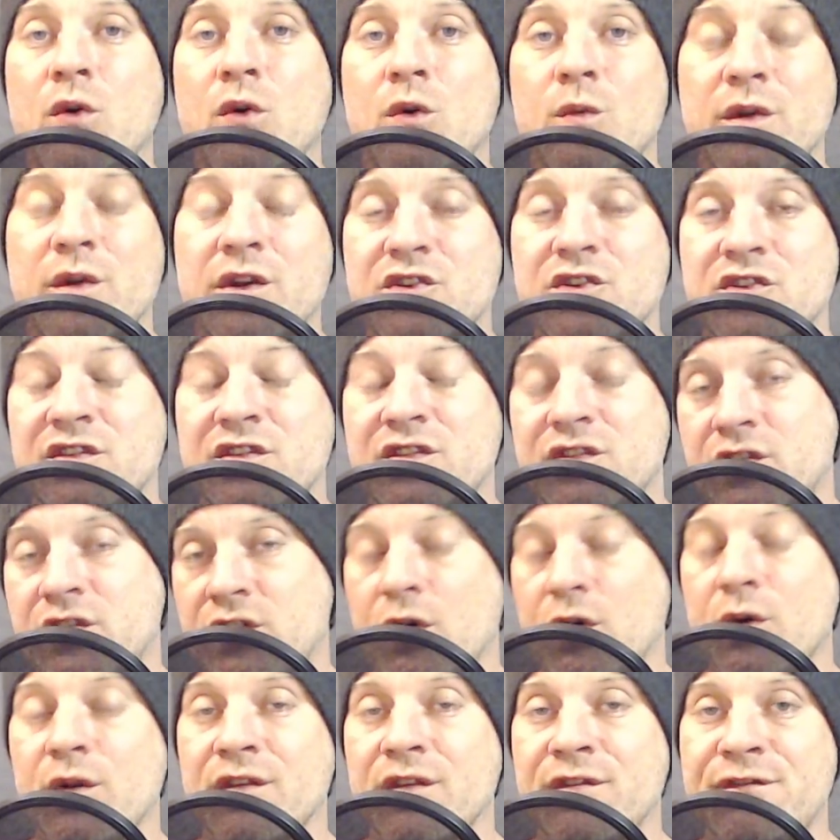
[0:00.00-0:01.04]
We could just go
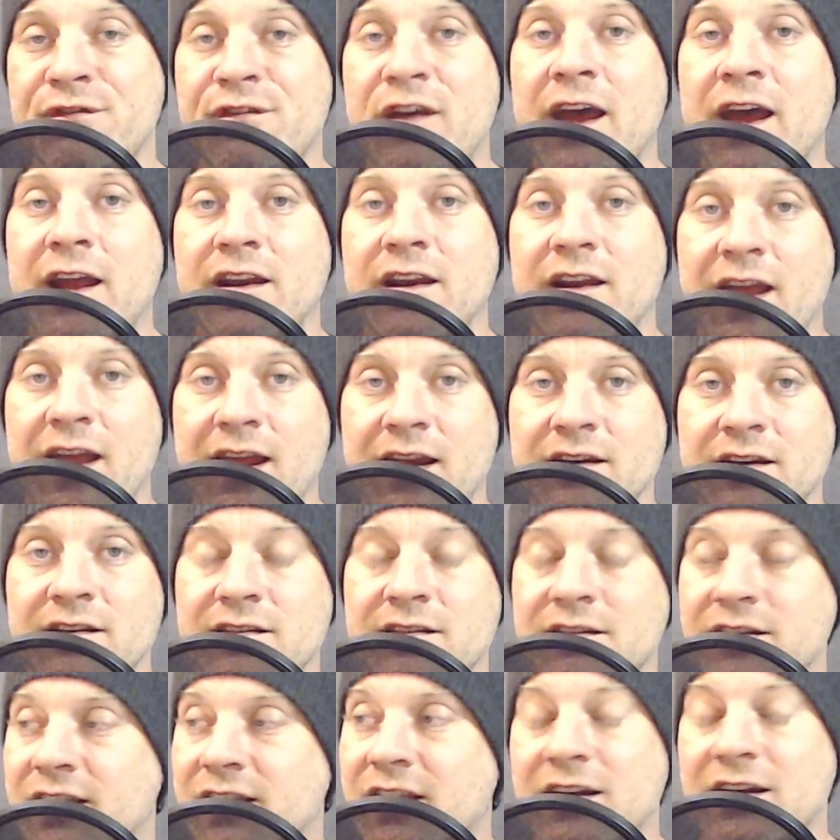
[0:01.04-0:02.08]
to the Fed and
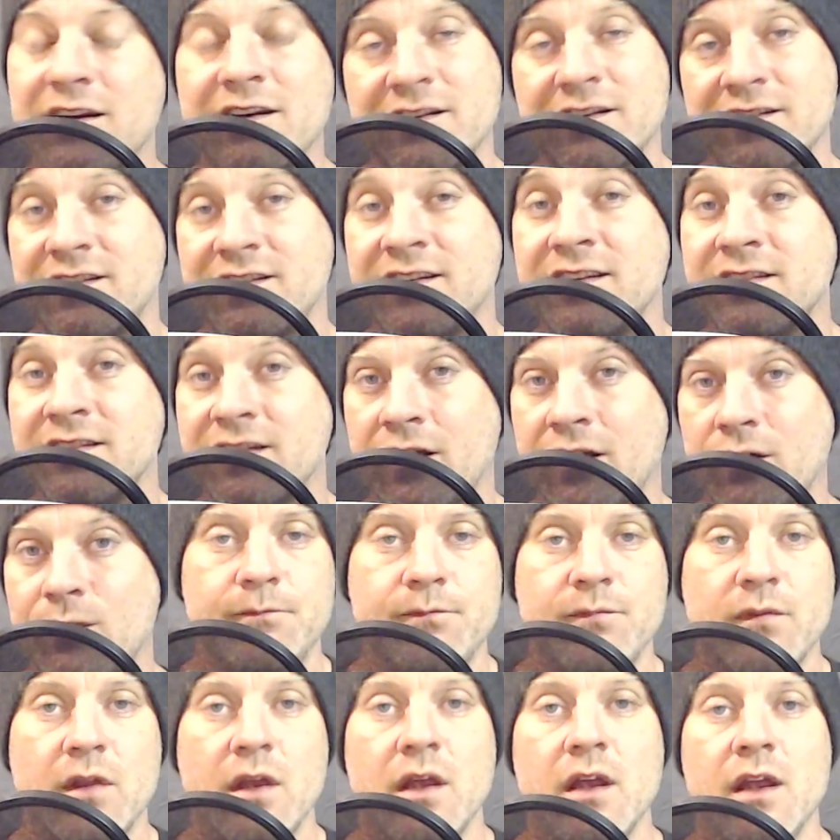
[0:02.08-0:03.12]
get it at the discount
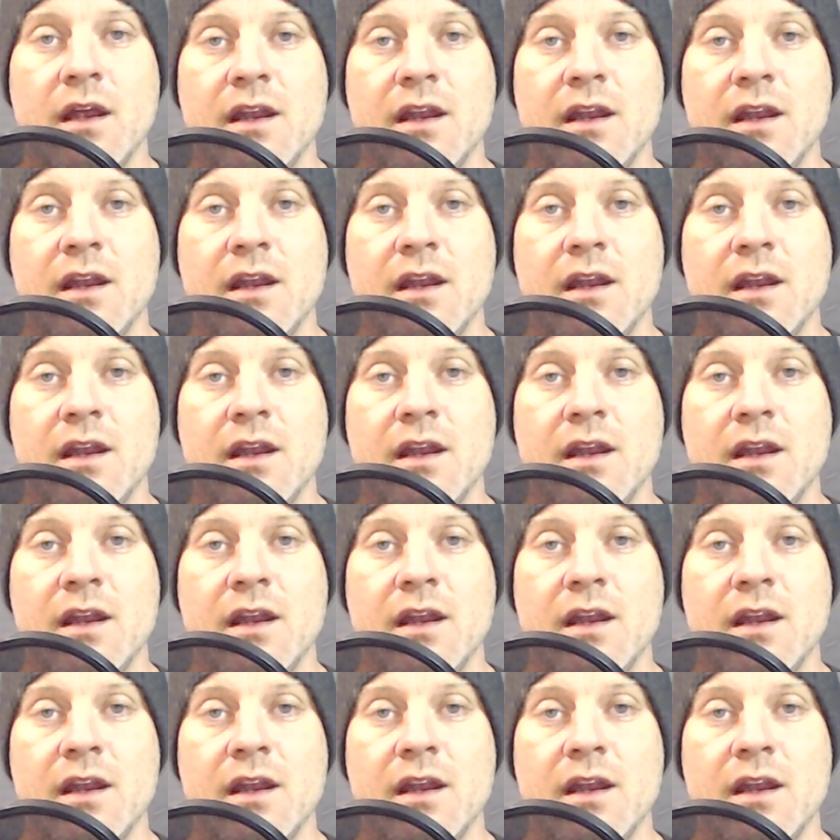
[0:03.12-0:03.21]
rate.